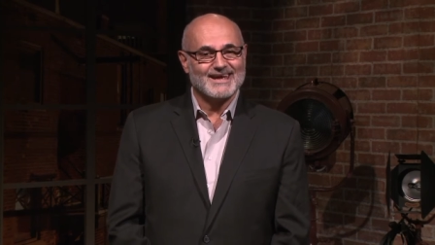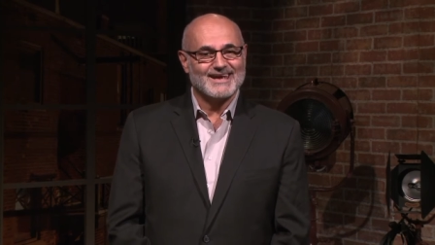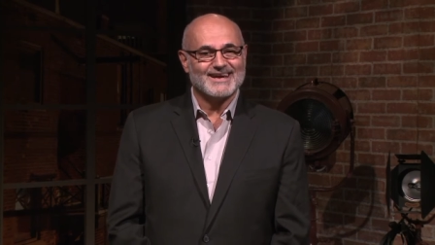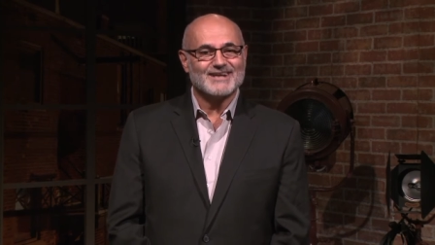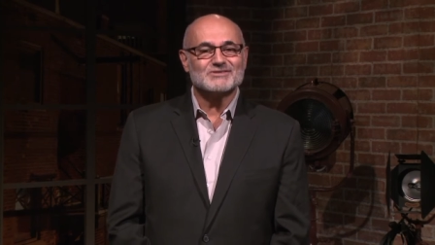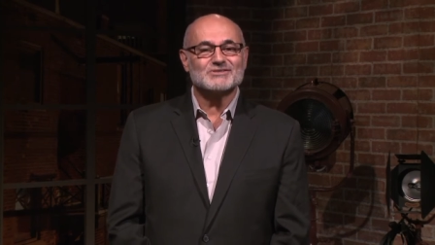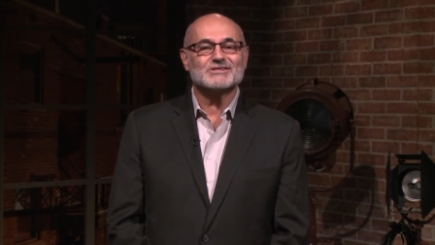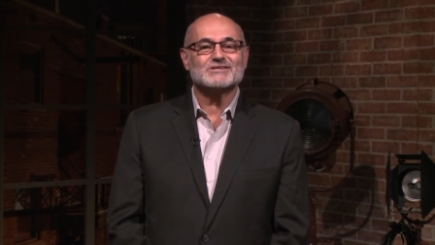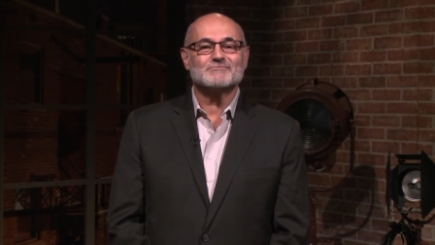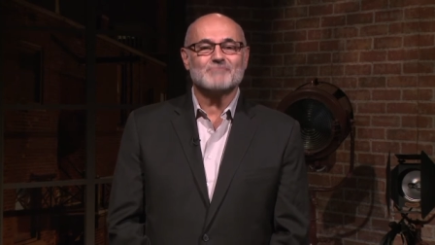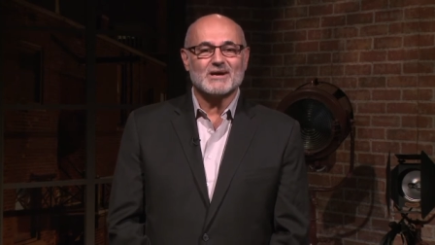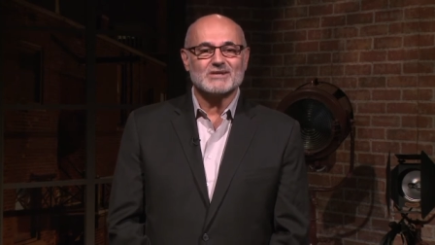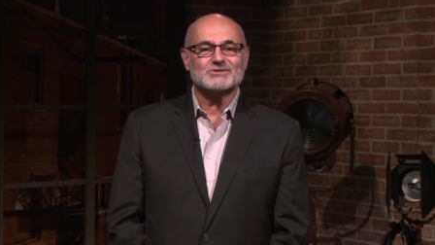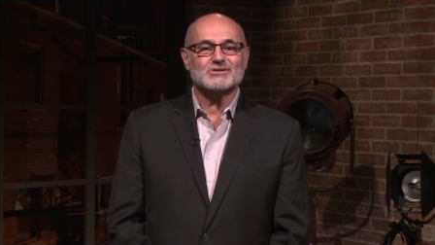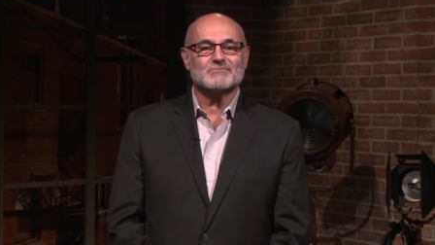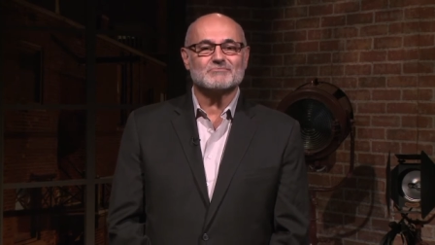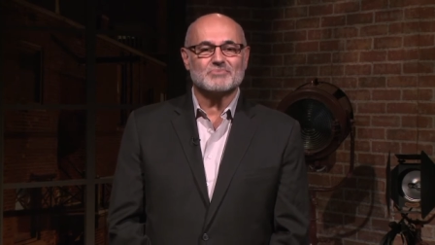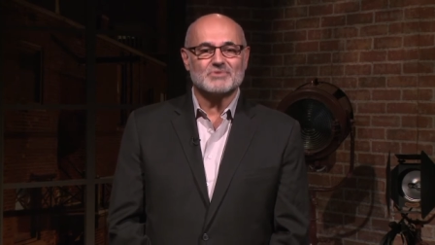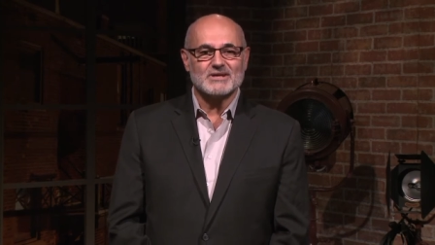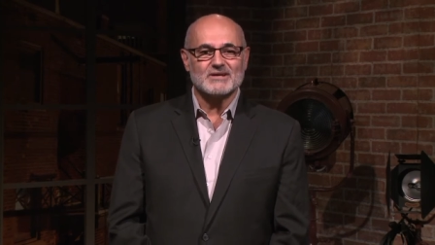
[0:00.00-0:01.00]
Here's a
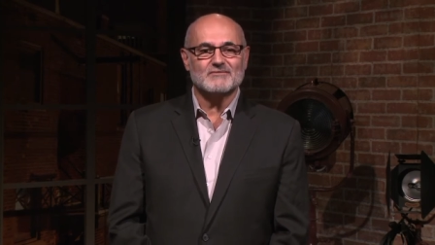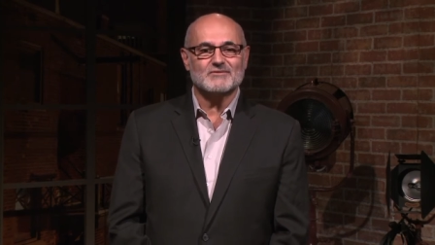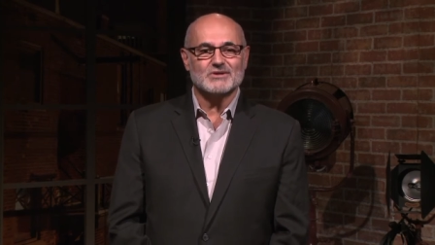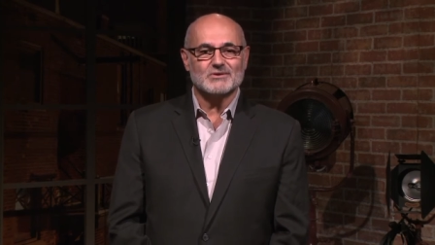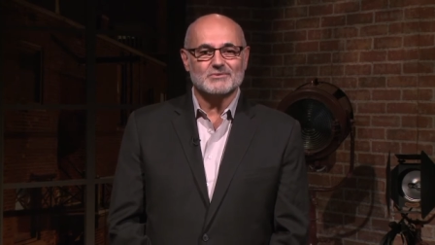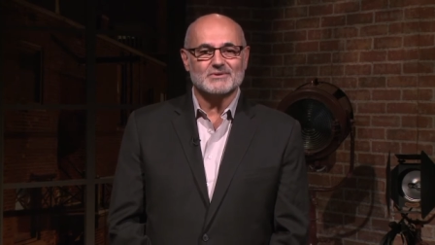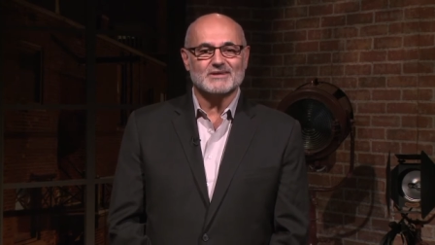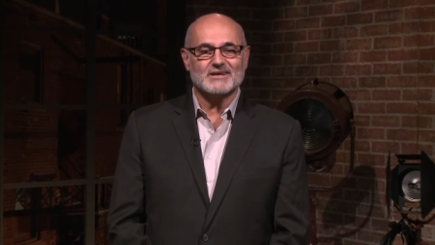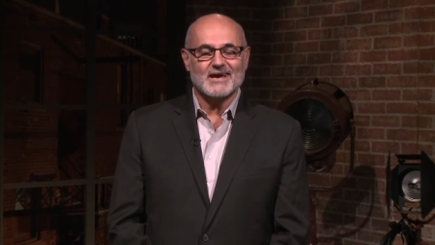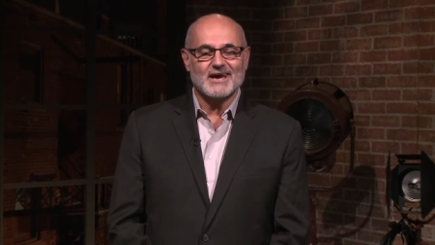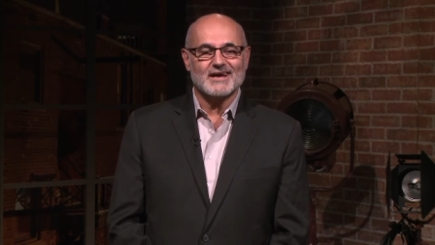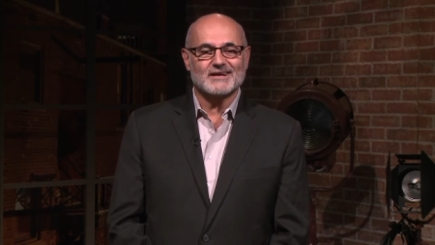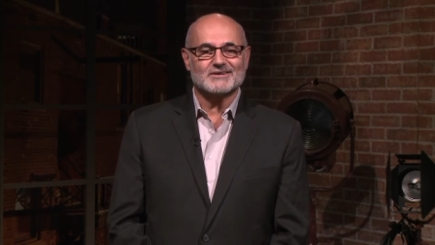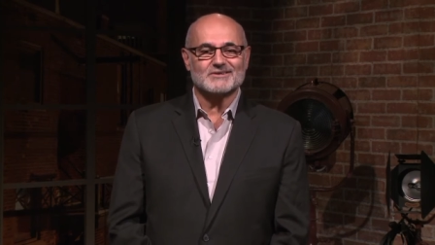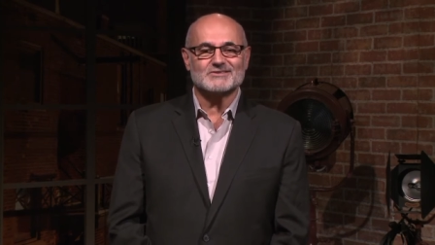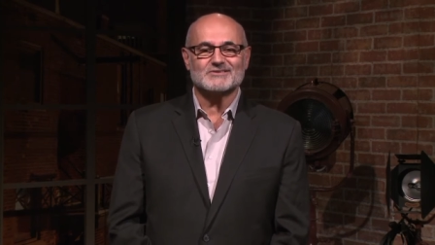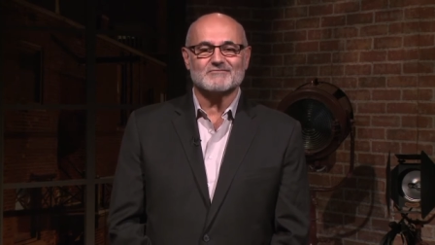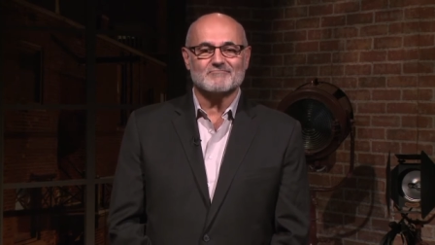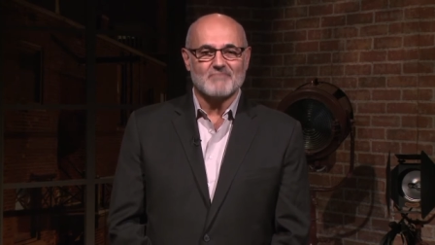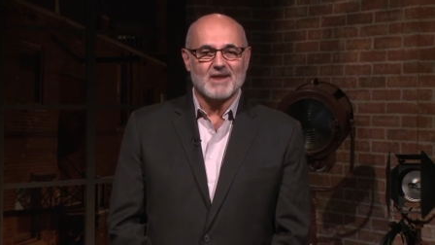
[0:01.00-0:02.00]
special preview with the
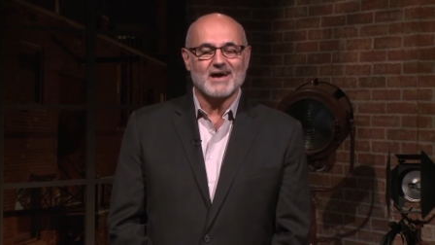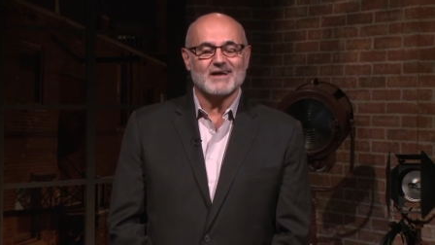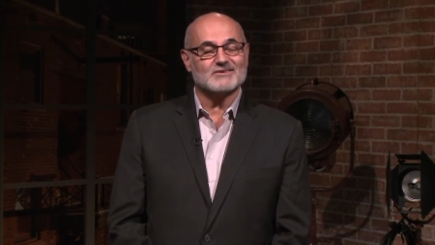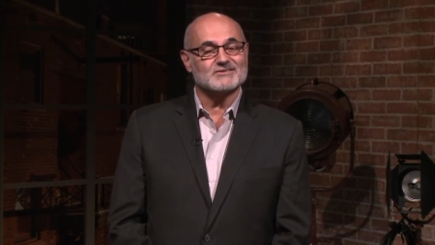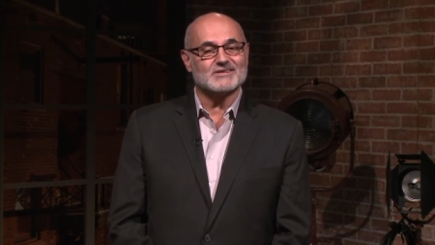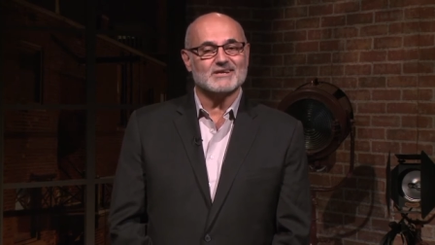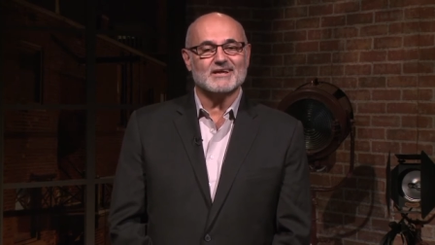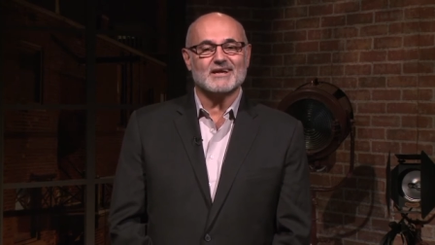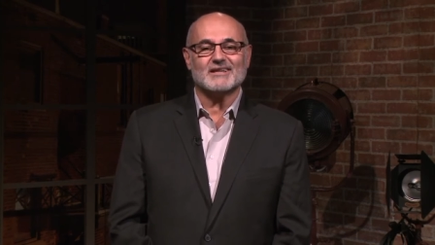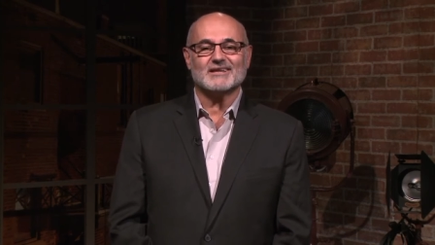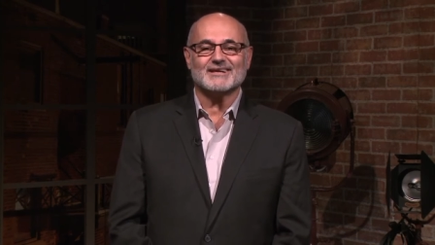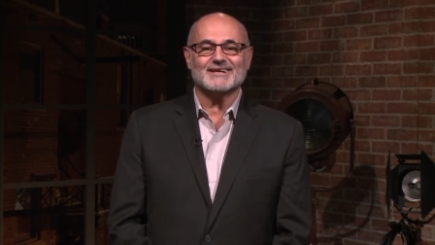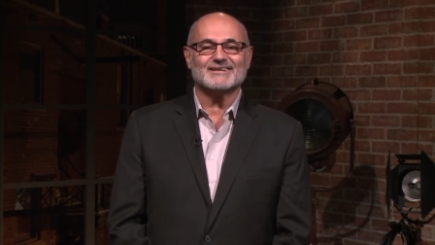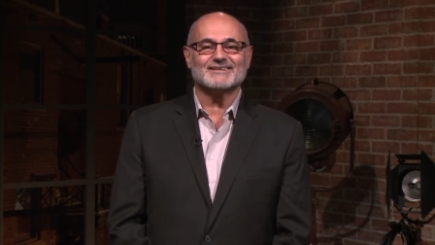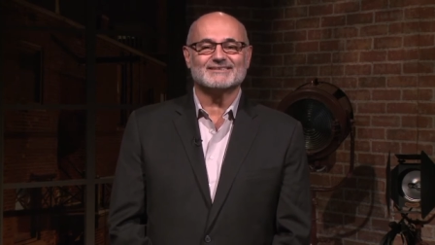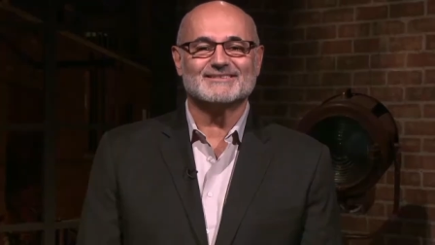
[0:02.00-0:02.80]
actors of Miles and Ellie.